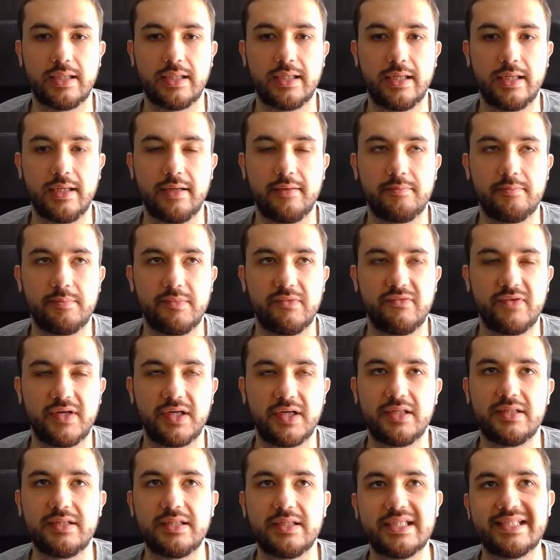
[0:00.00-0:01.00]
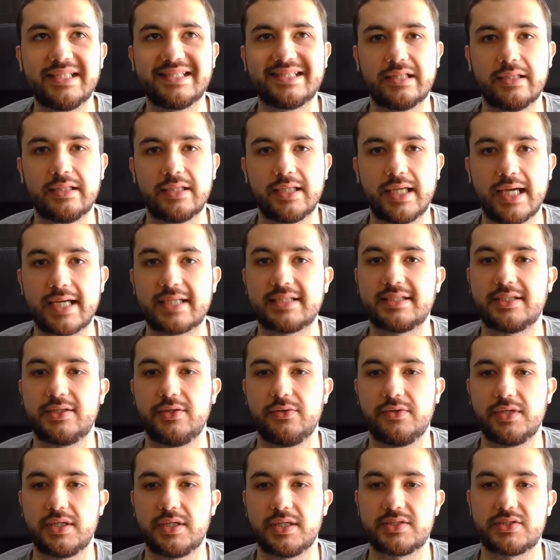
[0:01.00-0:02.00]
Uh, very neatly
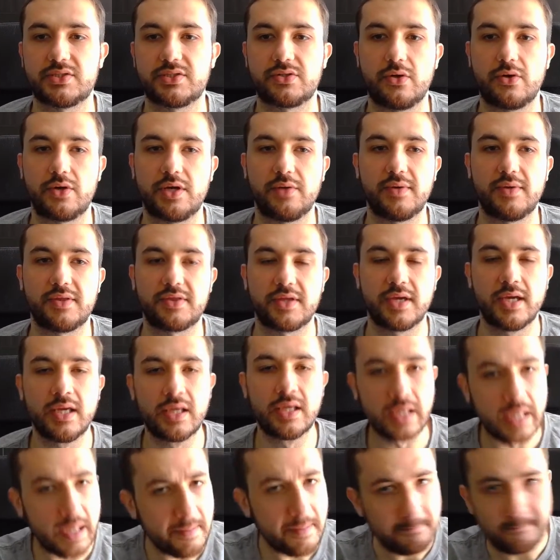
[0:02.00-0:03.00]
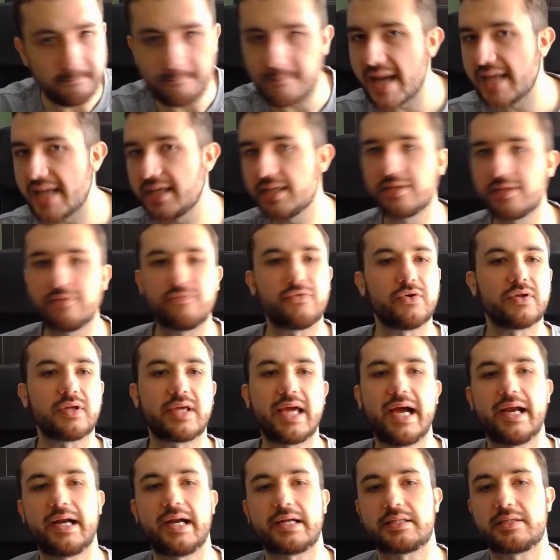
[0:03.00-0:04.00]
executing a story with many different
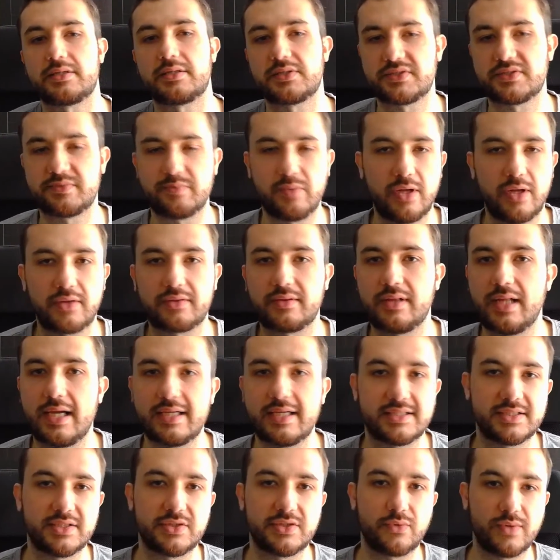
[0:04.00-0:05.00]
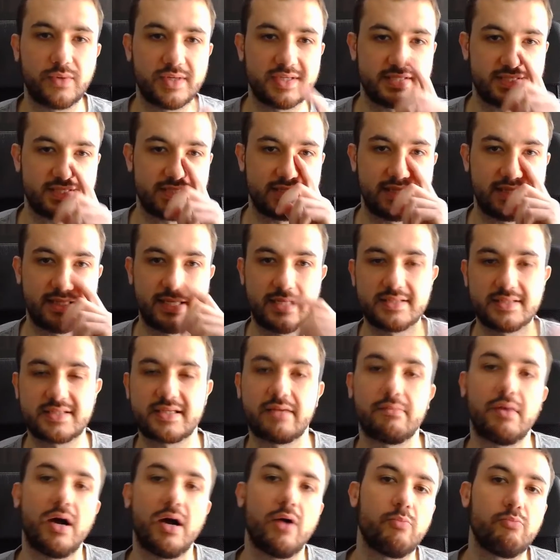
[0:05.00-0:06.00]
characters, plot lines, and twists, and then
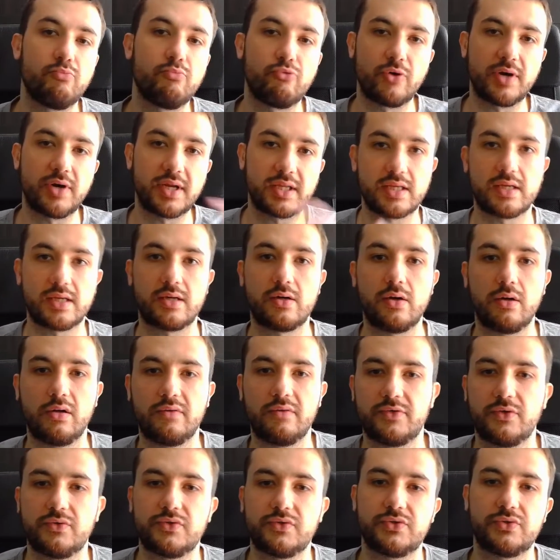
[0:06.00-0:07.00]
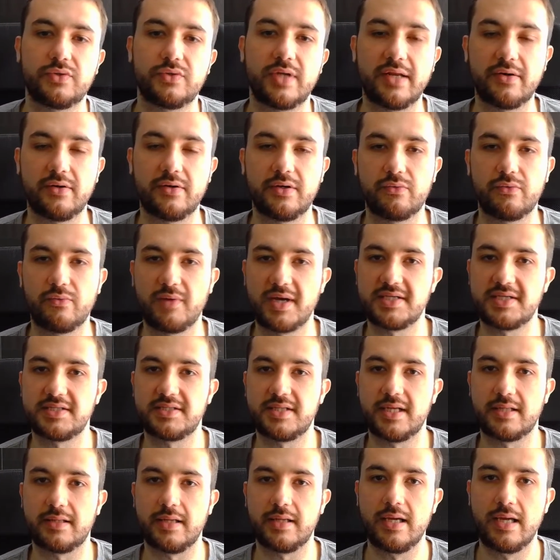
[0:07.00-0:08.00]
somehow bringing all of those together in ways
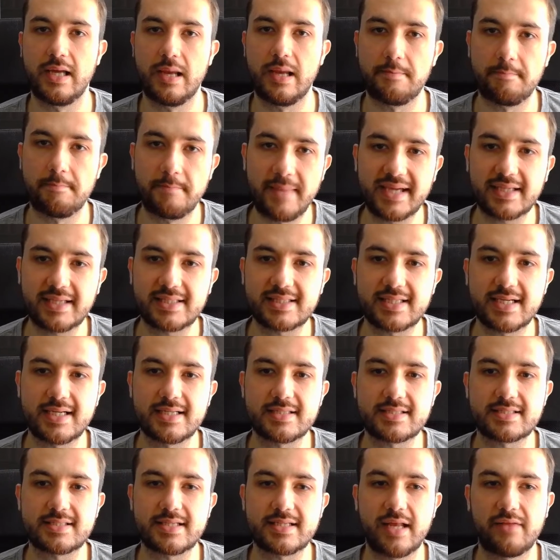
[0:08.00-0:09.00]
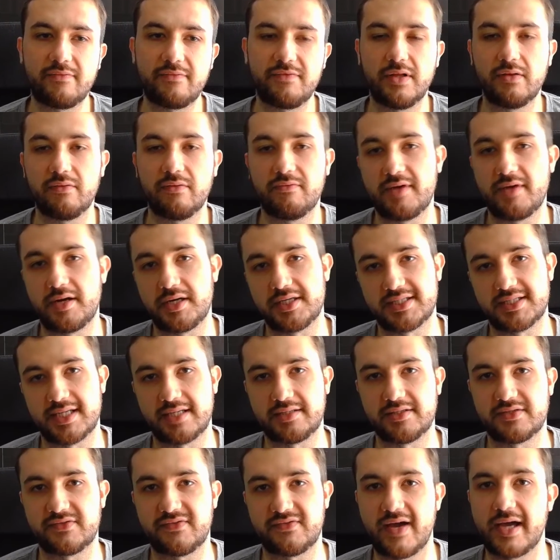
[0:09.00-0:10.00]
that make sense and feel very
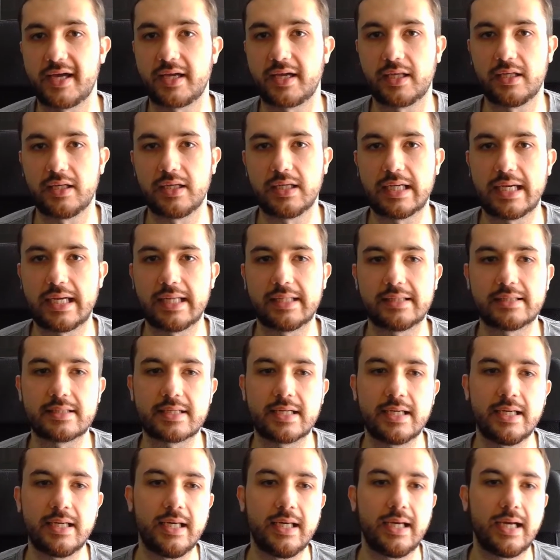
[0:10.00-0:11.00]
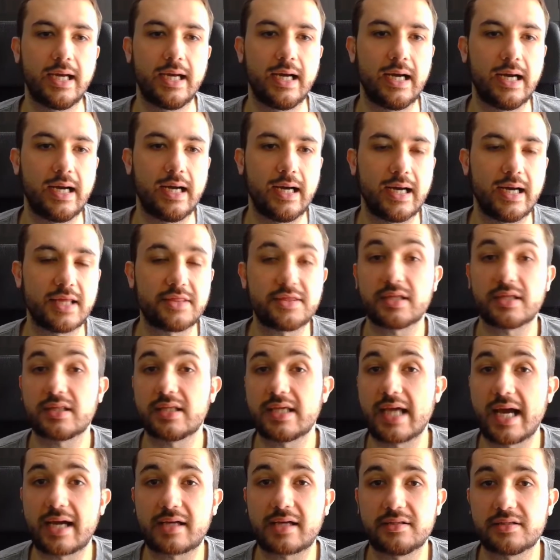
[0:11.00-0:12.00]
satisfying in the end. Uh, I think
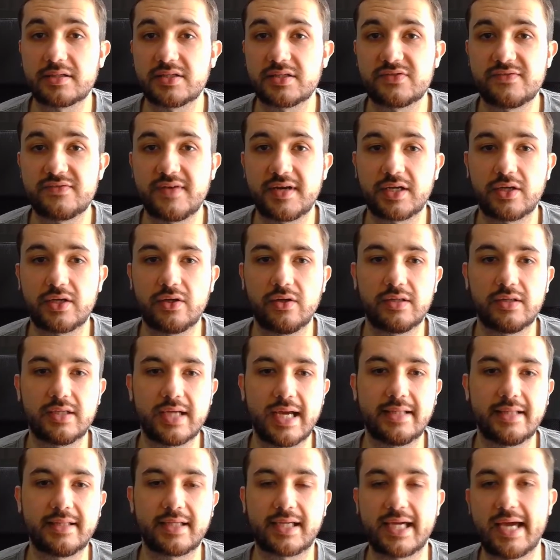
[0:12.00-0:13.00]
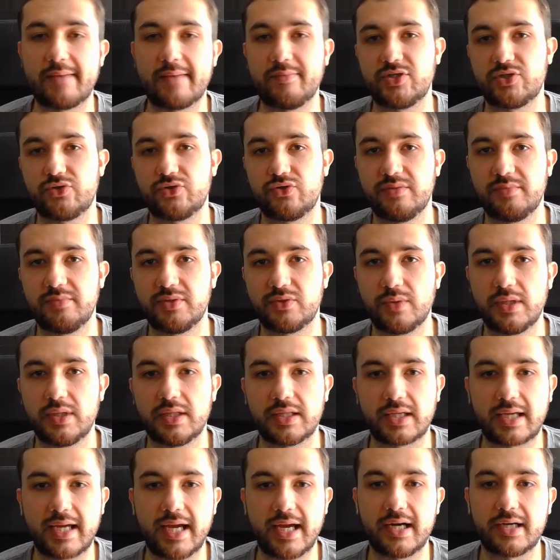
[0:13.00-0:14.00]
the acting is very good and the chemistry between
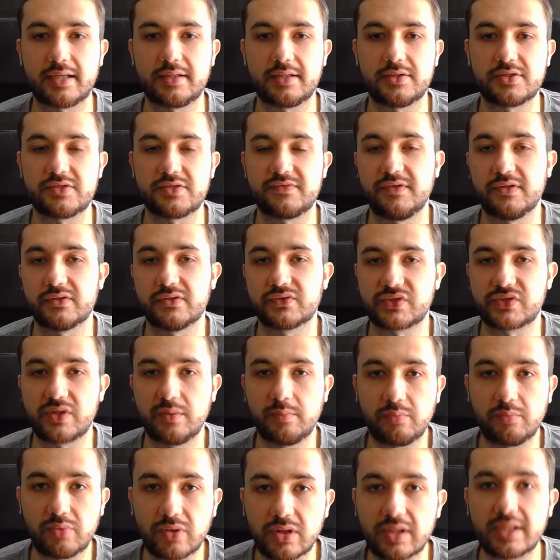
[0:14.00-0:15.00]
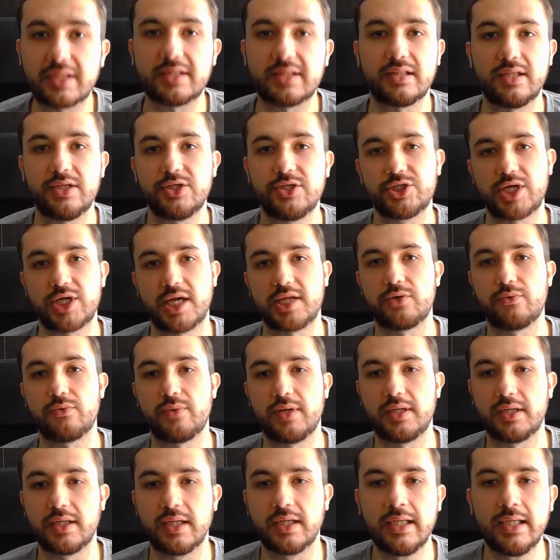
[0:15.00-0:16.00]
the characters feels completely
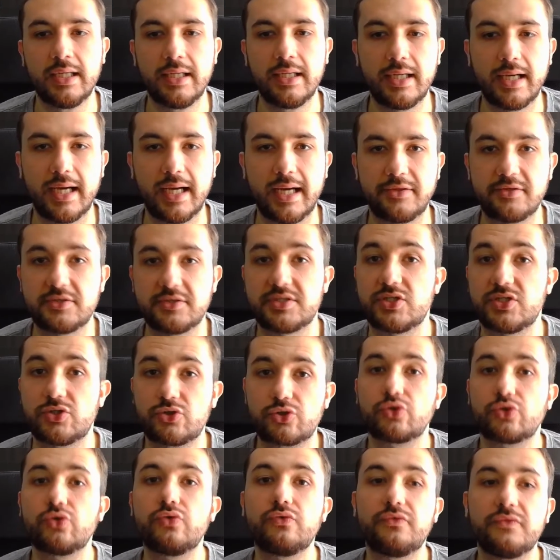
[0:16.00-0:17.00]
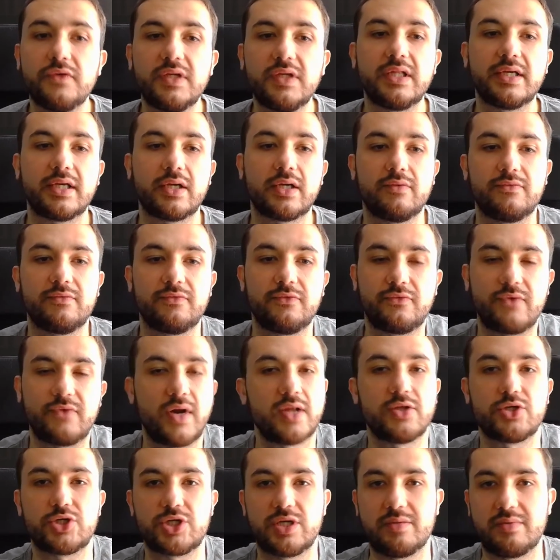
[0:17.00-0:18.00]
genuine. Uh, there is a true feeling of
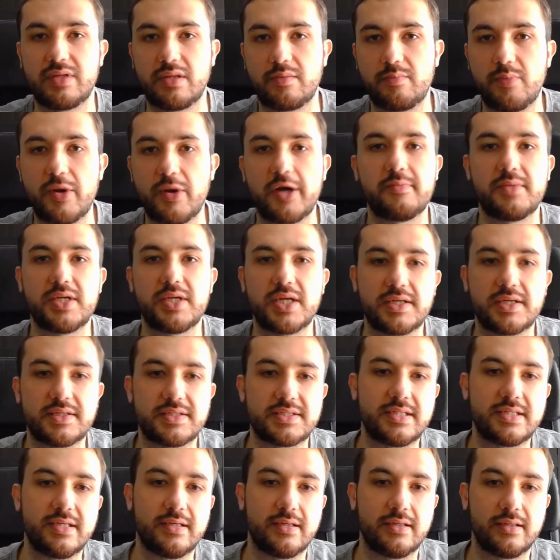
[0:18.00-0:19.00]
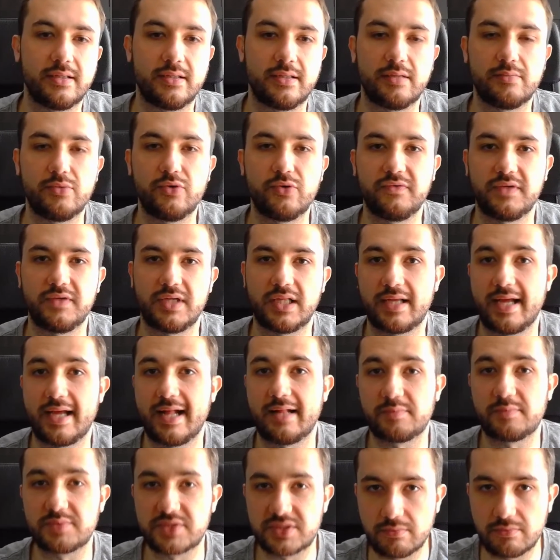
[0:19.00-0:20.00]
friendship that permeates the, the movie and
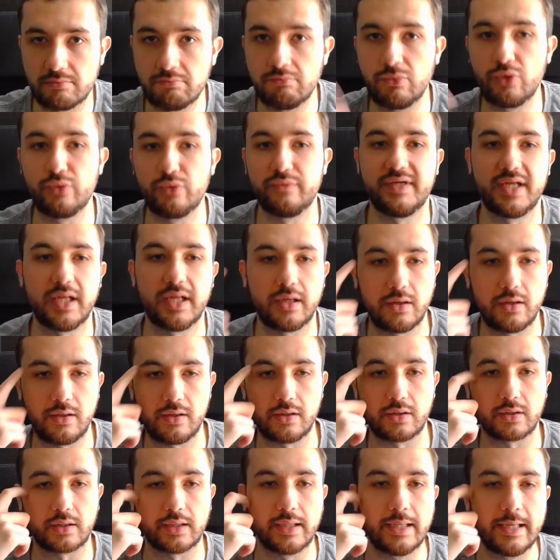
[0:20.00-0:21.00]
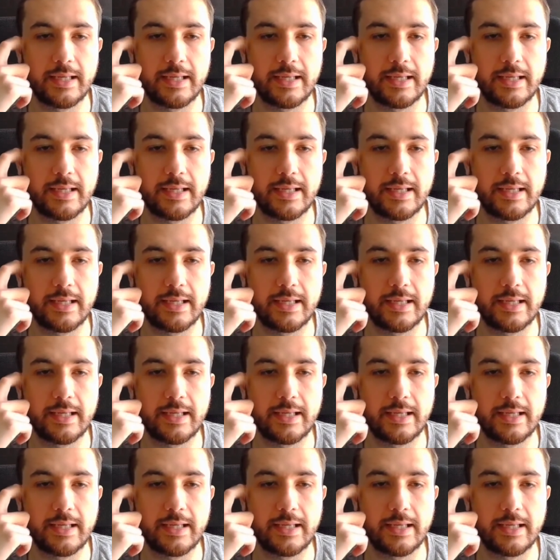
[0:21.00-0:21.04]
helps move it along.